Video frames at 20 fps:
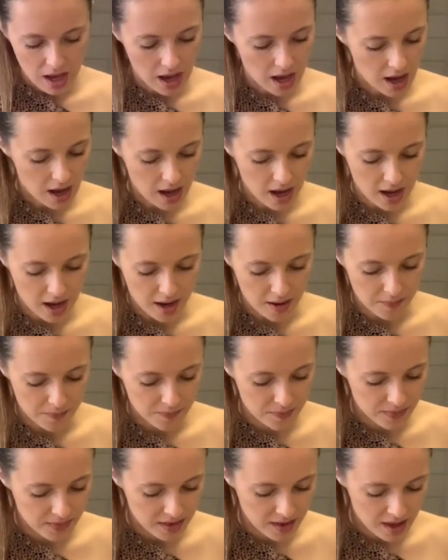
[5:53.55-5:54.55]

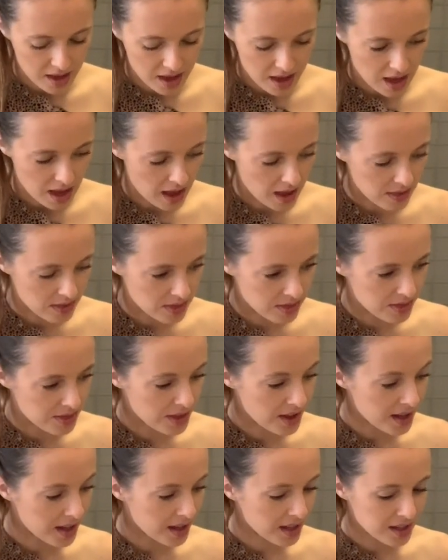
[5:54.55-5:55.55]
And
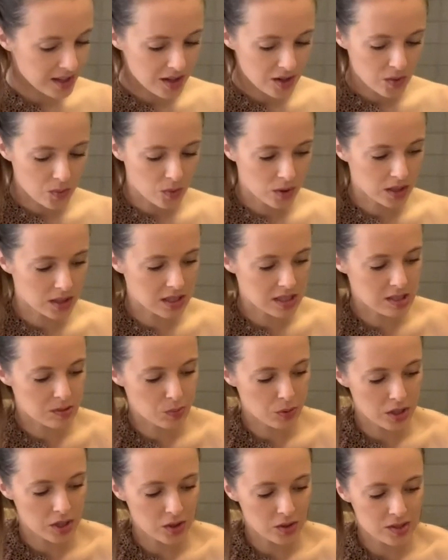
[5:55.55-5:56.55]
then we're gonna
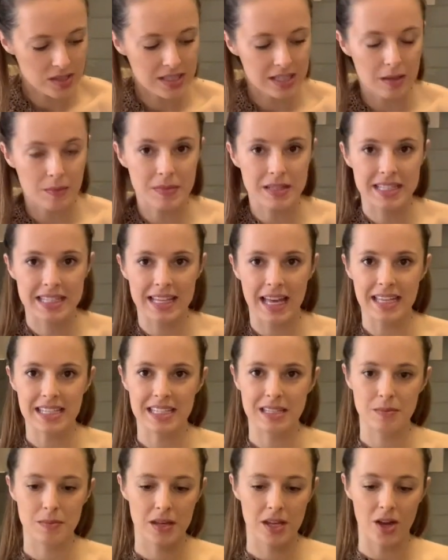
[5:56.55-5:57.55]
sprinkle some
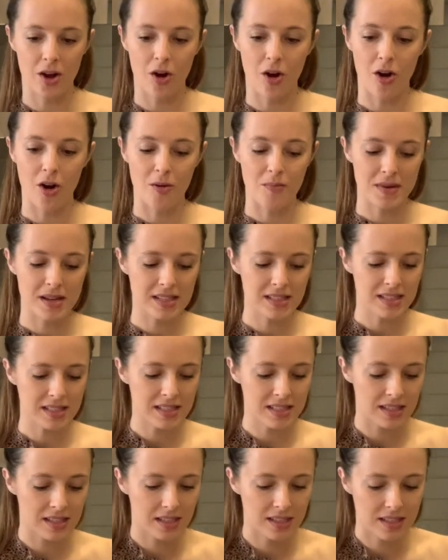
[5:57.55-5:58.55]
sesame almonds
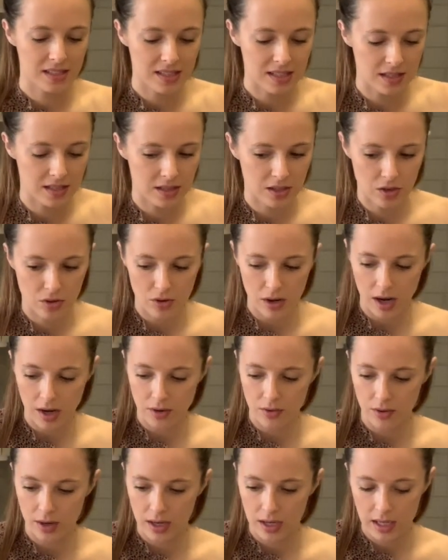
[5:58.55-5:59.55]
into the crack
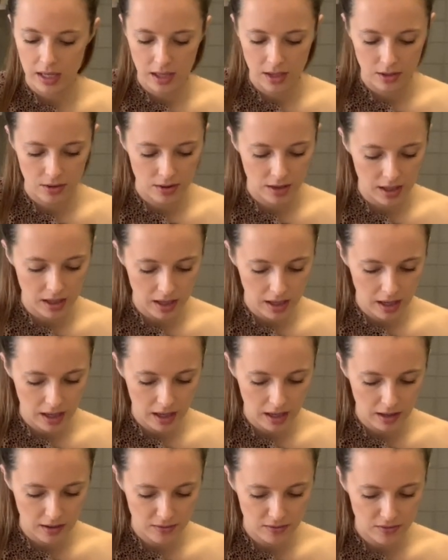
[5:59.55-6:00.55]
right here that I
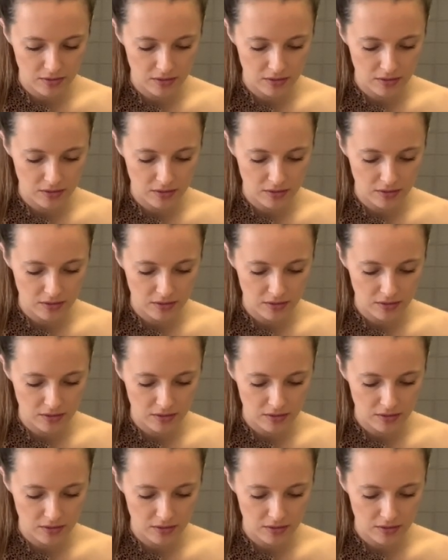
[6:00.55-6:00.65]
have.